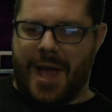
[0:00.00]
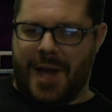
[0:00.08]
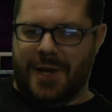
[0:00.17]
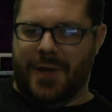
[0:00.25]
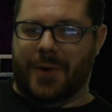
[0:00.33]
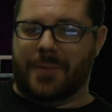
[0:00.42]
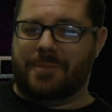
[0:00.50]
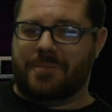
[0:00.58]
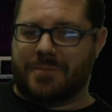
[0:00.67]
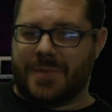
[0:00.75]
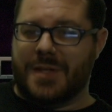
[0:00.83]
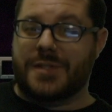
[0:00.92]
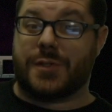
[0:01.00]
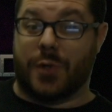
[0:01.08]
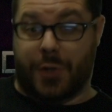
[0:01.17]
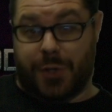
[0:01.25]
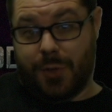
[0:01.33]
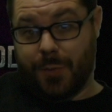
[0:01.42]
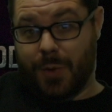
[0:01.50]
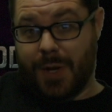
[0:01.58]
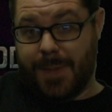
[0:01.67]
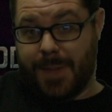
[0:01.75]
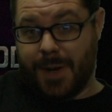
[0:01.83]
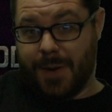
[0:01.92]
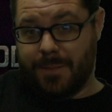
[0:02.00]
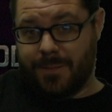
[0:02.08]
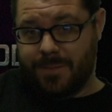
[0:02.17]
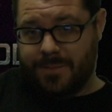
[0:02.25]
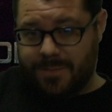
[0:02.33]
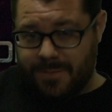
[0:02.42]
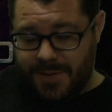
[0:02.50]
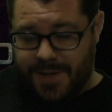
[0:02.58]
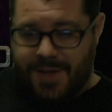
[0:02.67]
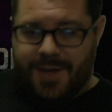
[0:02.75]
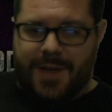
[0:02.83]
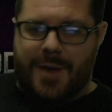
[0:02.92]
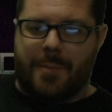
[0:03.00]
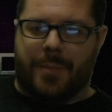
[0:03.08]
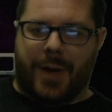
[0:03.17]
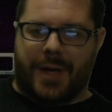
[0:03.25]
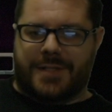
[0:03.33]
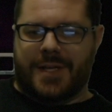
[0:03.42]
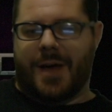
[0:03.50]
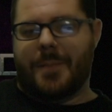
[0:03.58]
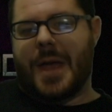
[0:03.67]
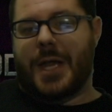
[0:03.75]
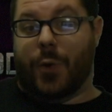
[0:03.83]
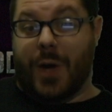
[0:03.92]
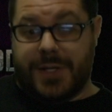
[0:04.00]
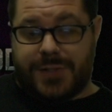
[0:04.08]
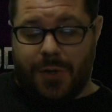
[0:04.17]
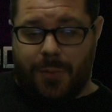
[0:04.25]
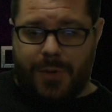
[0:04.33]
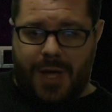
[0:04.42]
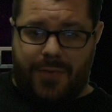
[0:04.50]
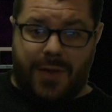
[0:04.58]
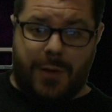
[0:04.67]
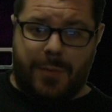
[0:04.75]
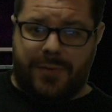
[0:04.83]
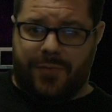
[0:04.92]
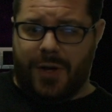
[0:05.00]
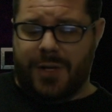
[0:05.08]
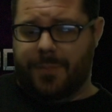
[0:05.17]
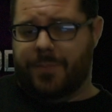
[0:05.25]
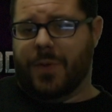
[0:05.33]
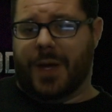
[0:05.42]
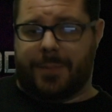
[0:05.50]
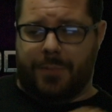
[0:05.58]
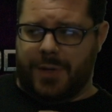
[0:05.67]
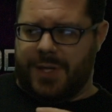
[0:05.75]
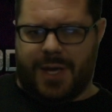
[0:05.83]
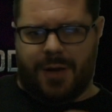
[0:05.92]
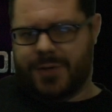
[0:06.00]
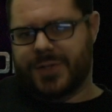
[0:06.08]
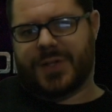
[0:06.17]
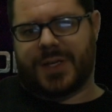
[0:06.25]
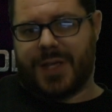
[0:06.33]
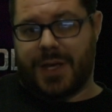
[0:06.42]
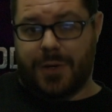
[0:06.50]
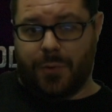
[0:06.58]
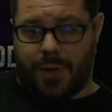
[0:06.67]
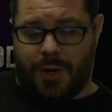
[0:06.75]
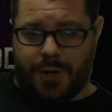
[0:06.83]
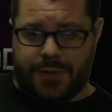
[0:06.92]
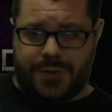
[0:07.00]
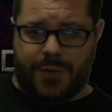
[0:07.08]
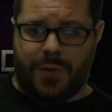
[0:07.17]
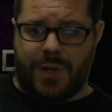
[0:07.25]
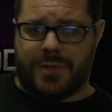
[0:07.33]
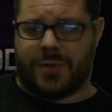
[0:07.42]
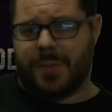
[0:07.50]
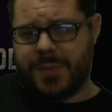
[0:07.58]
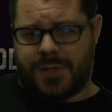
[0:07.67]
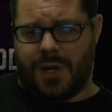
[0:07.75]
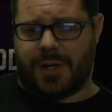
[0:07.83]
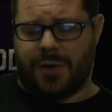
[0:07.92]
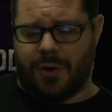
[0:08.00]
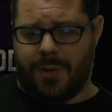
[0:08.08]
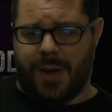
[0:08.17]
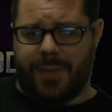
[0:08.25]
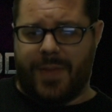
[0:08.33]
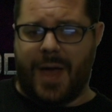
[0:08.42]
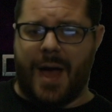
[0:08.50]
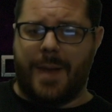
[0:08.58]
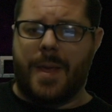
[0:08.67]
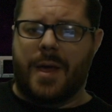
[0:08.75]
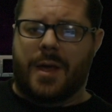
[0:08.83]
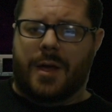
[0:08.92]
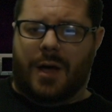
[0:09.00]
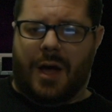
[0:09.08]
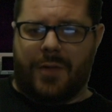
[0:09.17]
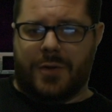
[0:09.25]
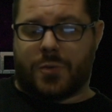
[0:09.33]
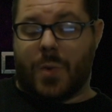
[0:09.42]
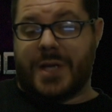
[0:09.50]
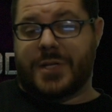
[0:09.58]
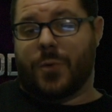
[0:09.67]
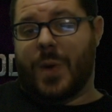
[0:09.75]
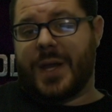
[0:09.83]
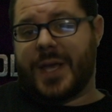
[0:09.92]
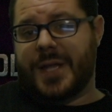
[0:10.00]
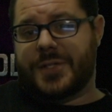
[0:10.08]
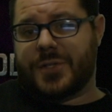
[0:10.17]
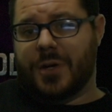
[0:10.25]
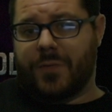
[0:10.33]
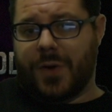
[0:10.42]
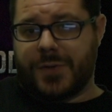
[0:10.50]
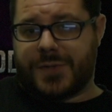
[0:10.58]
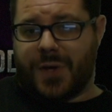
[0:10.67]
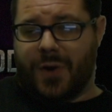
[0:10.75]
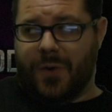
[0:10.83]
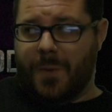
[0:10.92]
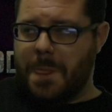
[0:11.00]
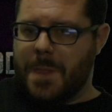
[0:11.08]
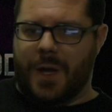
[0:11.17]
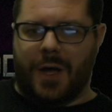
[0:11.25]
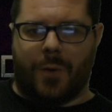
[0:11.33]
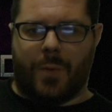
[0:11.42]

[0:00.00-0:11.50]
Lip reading: Yeah, I know. It's good humor right there. But anyway, so I think it would be fun to put characters like that into a cartoon. So I've been talking to her about that. There's Reggie the Renegade Servo Skull.